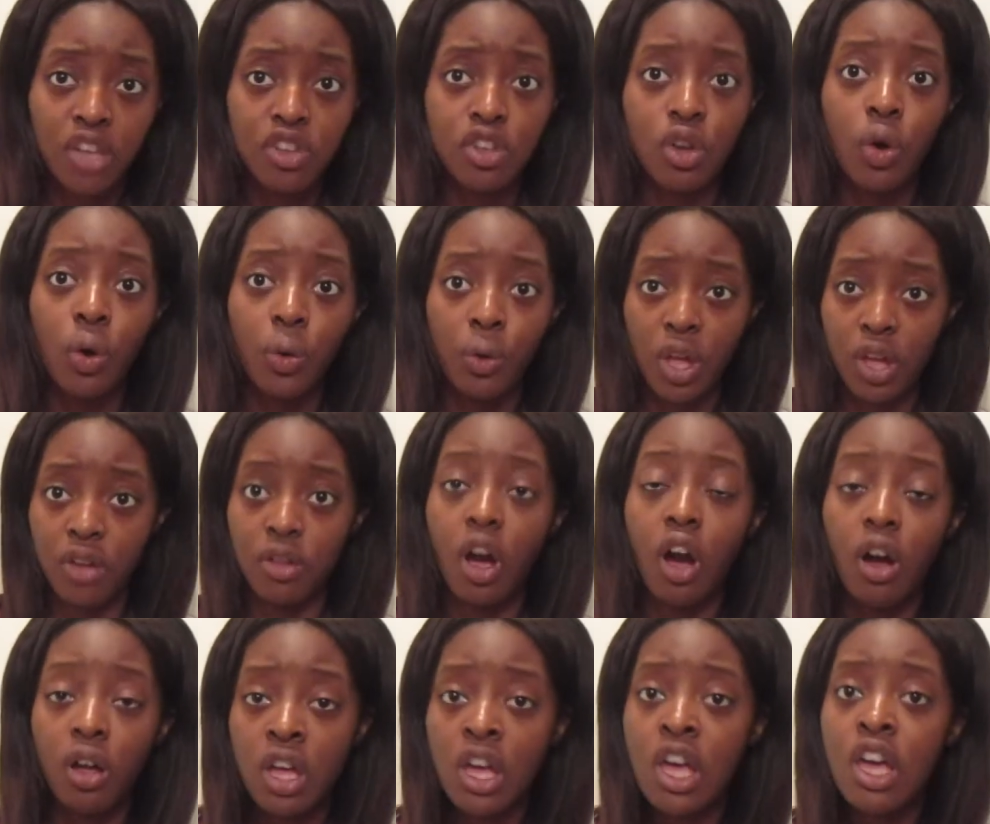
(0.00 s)
So
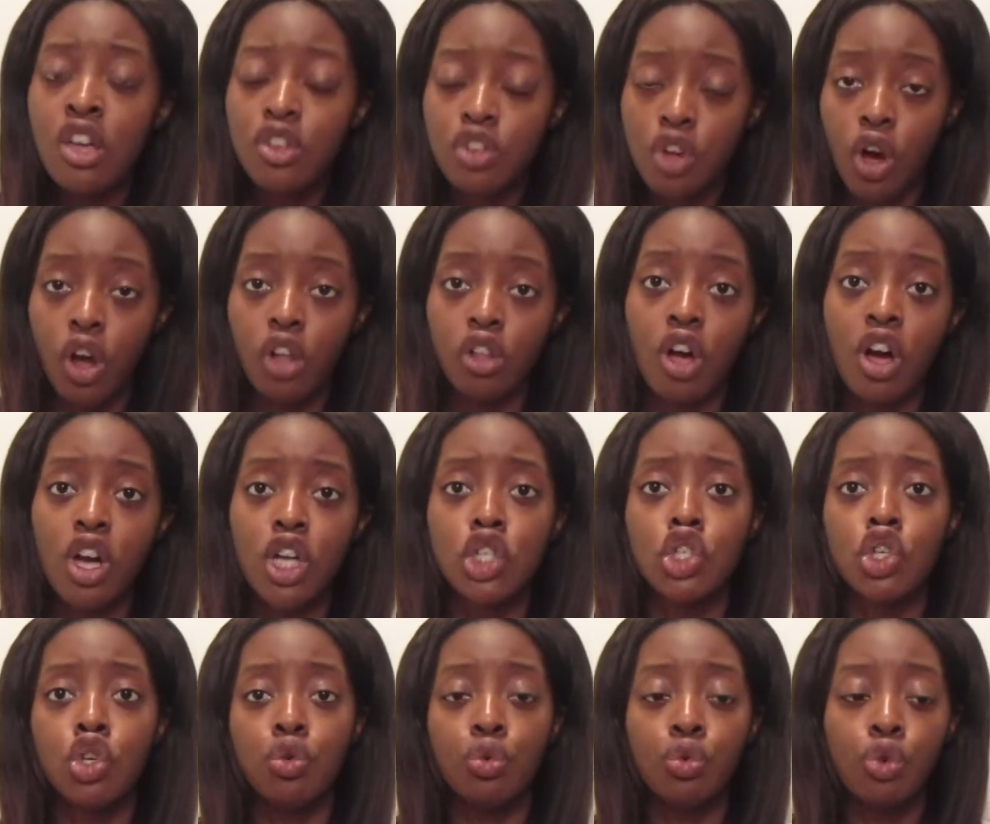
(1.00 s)
as long as
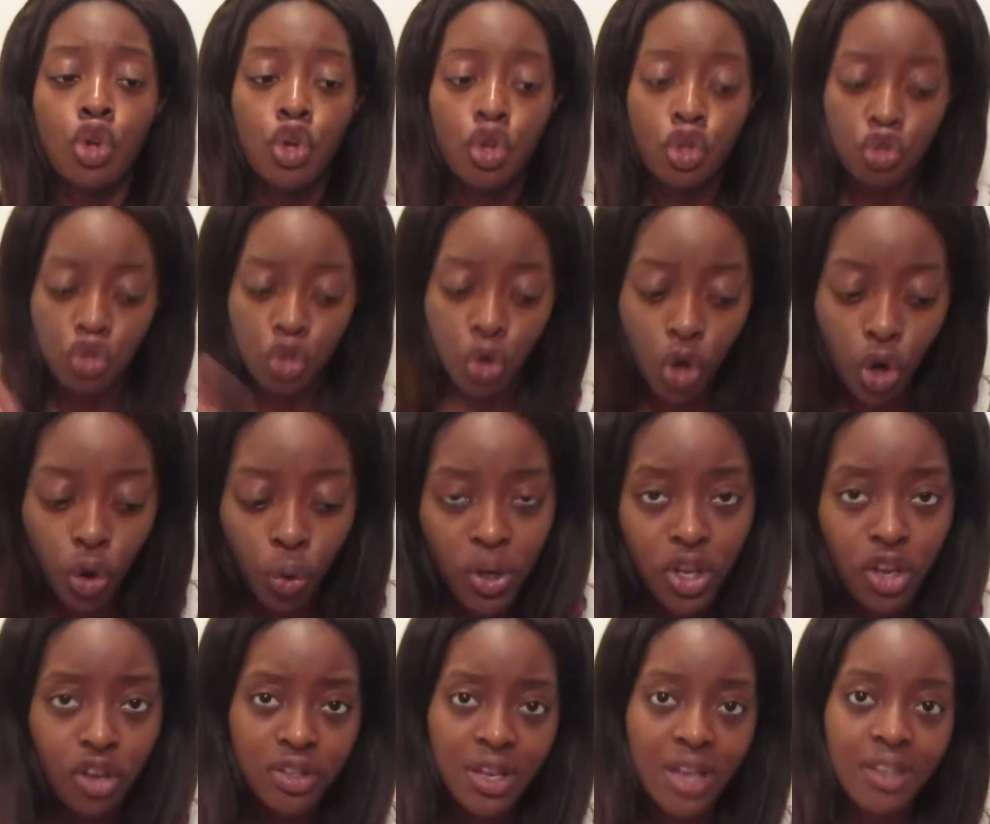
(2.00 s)
you do what
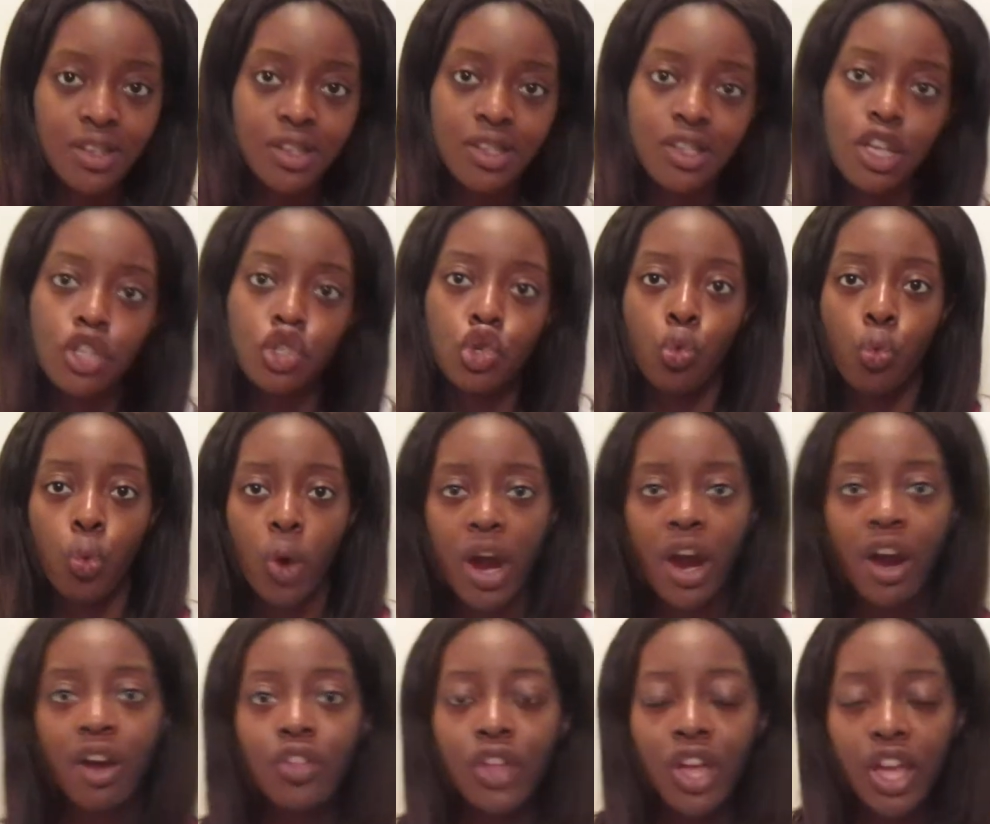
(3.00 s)
your dentist says, you
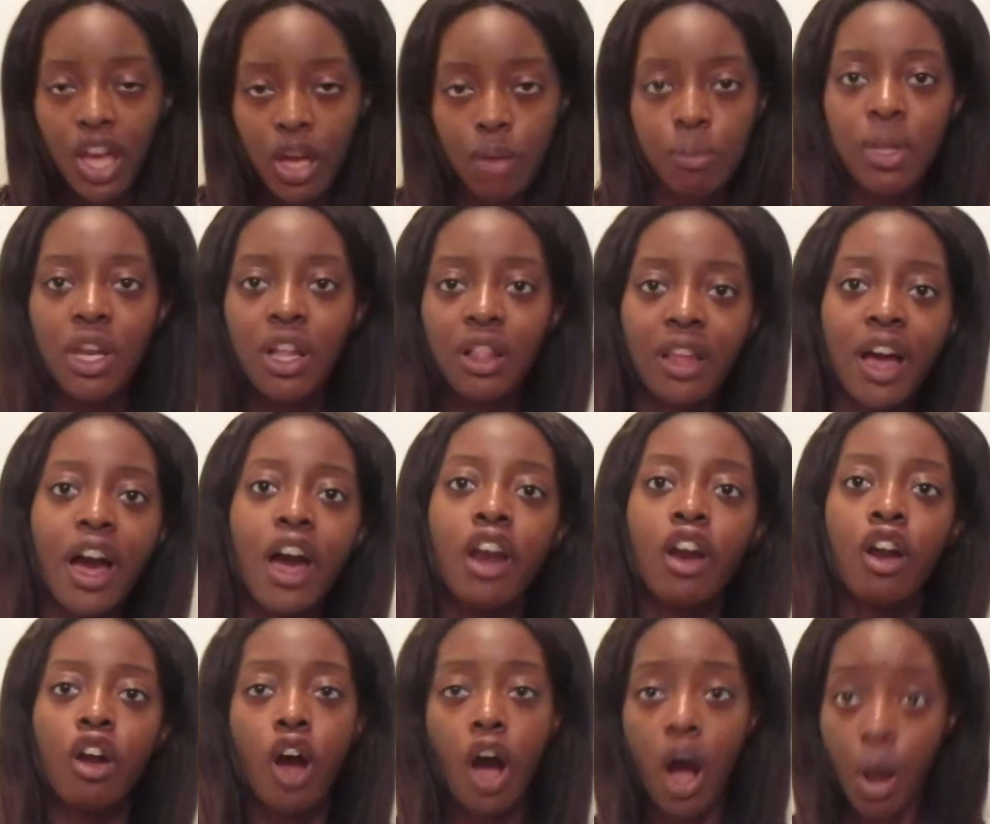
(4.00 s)
wear the Inman
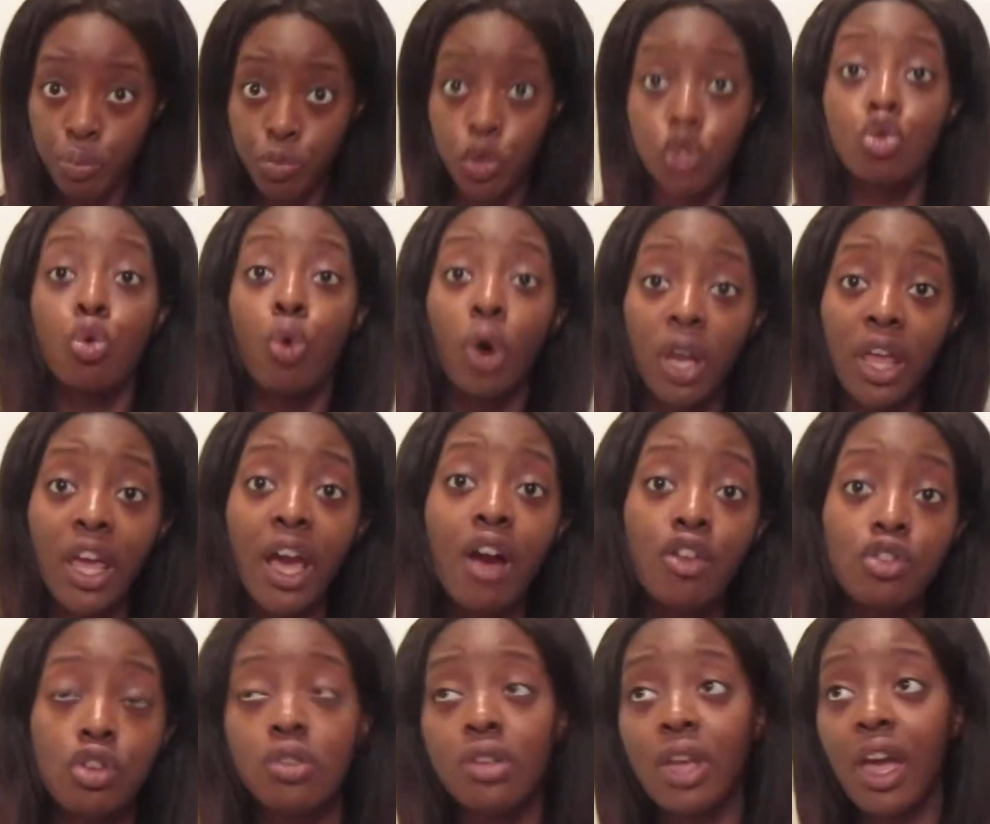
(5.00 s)
Aligner up to 20 hours
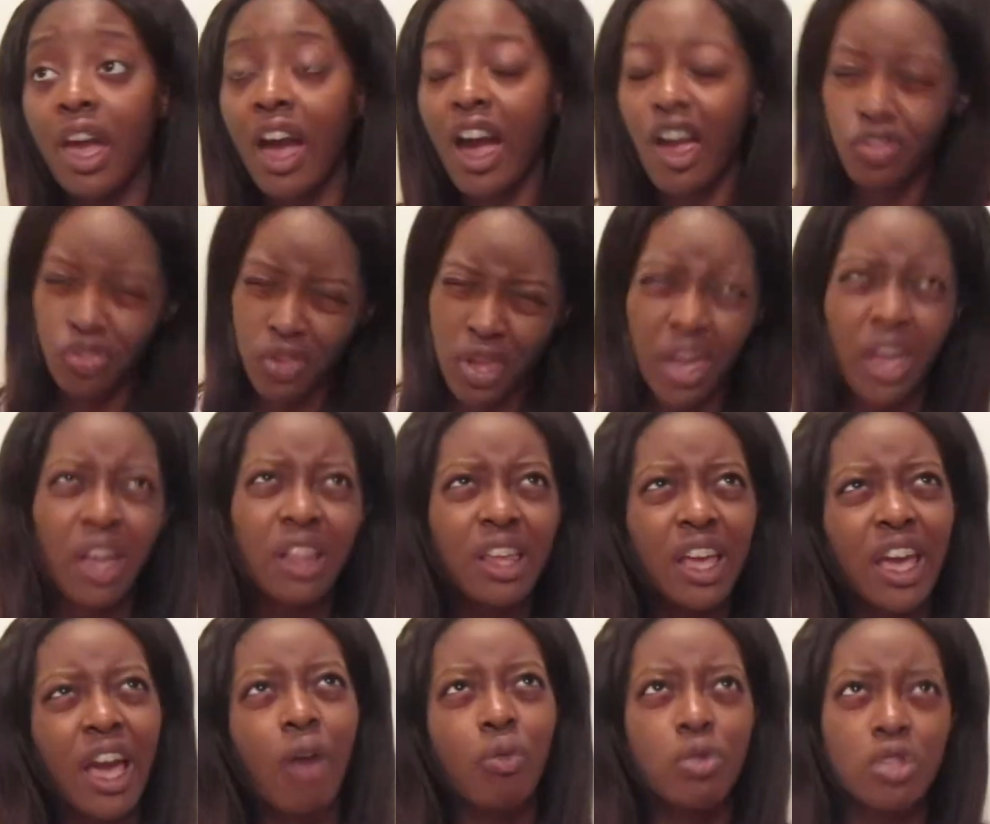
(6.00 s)
a day. Ideally,
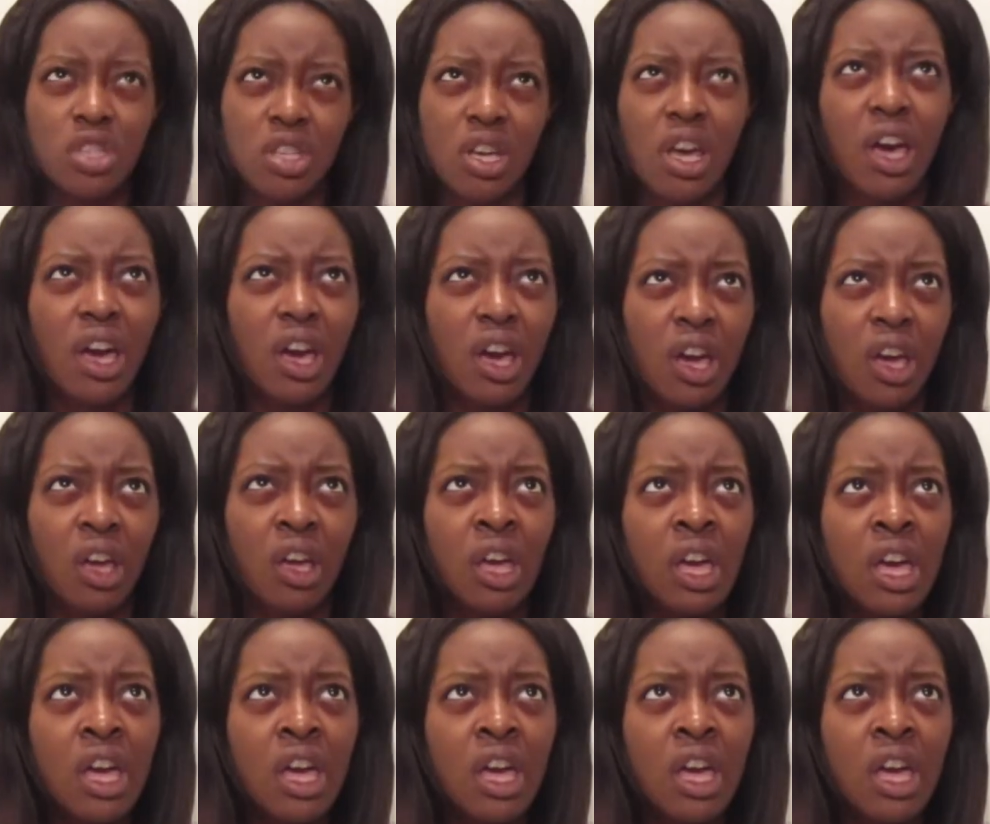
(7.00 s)
I would say